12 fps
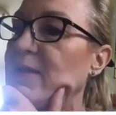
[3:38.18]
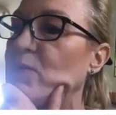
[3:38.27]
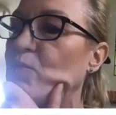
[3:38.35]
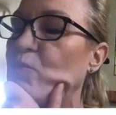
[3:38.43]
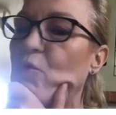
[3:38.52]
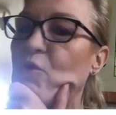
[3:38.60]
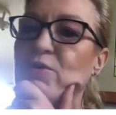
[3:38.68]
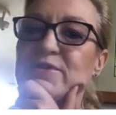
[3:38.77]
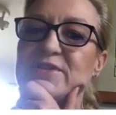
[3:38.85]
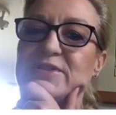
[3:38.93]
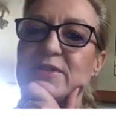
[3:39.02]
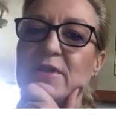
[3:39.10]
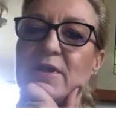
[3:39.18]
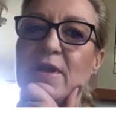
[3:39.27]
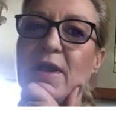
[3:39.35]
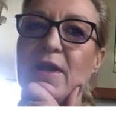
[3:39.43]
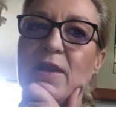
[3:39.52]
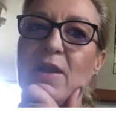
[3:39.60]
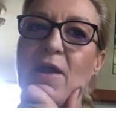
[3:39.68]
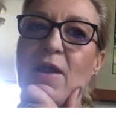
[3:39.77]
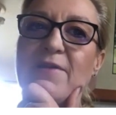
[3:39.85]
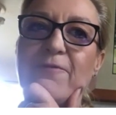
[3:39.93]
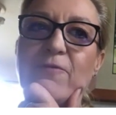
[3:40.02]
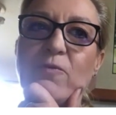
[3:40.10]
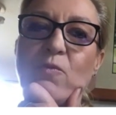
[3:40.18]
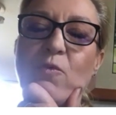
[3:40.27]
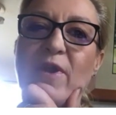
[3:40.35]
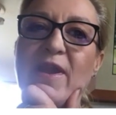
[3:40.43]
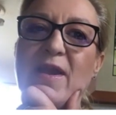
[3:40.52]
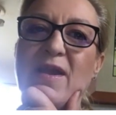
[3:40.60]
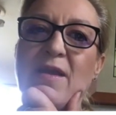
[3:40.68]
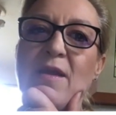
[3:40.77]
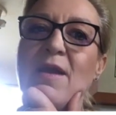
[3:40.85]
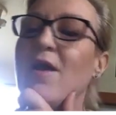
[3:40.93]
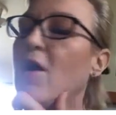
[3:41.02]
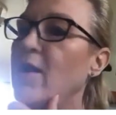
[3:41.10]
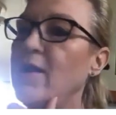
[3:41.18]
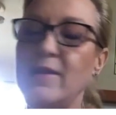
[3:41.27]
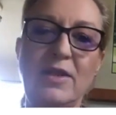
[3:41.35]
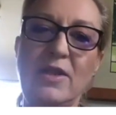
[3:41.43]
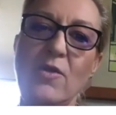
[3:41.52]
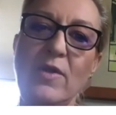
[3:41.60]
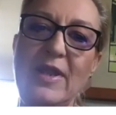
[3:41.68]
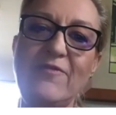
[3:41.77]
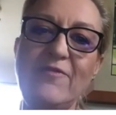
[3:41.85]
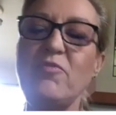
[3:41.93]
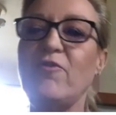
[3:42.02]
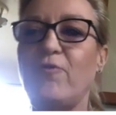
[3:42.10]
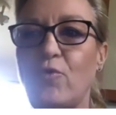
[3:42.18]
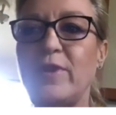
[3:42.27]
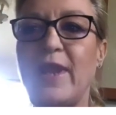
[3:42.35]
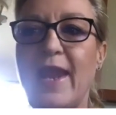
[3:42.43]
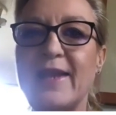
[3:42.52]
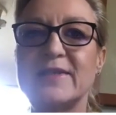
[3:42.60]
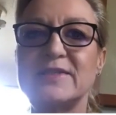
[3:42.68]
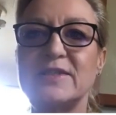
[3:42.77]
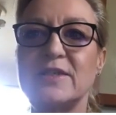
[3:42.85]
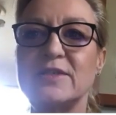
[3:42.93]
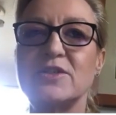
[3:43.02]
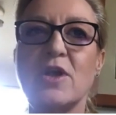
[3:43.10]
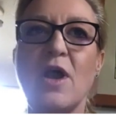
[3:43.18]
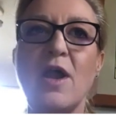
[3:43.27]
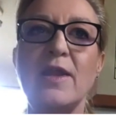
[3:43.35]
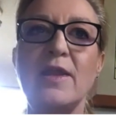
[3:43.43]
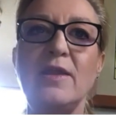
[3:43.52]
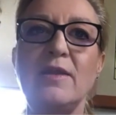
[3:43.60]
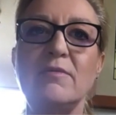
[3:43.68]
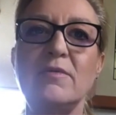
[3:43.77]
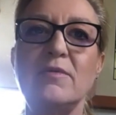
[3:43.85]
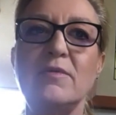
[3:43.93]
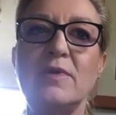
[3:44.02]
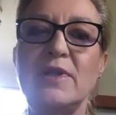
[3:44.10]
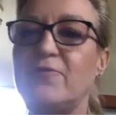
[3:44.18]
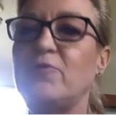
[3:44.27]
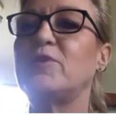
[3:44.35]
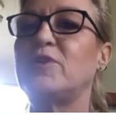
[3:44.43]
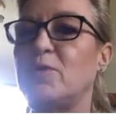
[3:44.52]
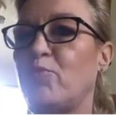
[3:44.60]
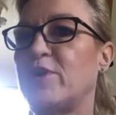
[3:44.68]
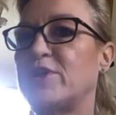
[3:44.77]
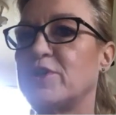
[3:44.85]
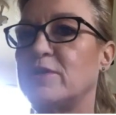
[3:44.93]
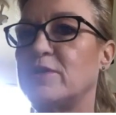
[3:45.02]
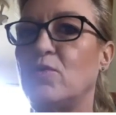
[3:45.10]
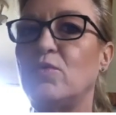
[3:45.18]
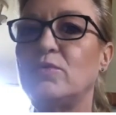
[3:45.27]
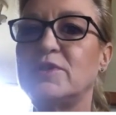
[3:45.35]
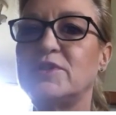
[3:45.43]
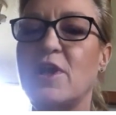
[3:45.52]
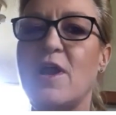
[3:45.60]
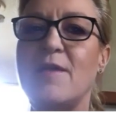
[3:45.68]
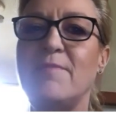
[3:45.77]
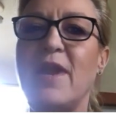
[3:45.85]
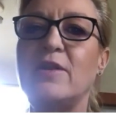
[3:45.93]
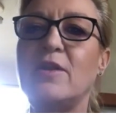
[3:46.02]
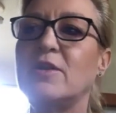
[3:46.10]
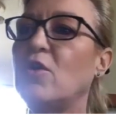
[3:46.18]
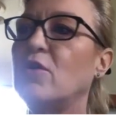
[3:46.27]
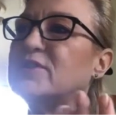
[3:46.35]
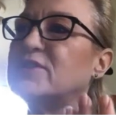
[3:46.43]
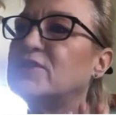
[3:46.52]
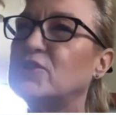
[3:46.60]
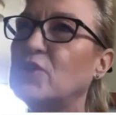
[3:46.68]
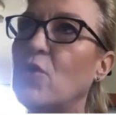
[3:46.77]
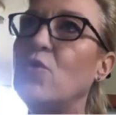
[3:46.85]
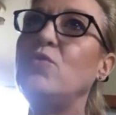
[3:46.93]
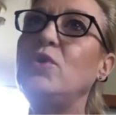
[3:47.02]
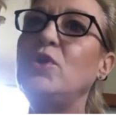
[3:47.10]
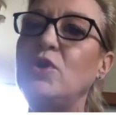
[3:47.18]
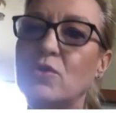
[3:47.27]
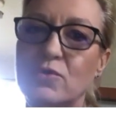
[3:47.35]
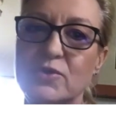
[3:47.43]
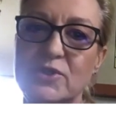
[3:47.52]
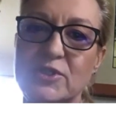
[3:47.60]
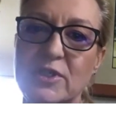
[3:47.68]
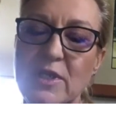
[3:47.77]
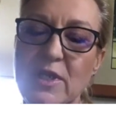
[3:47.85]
was a life where even before the accident, I lived with depression all the time, and I'd got so used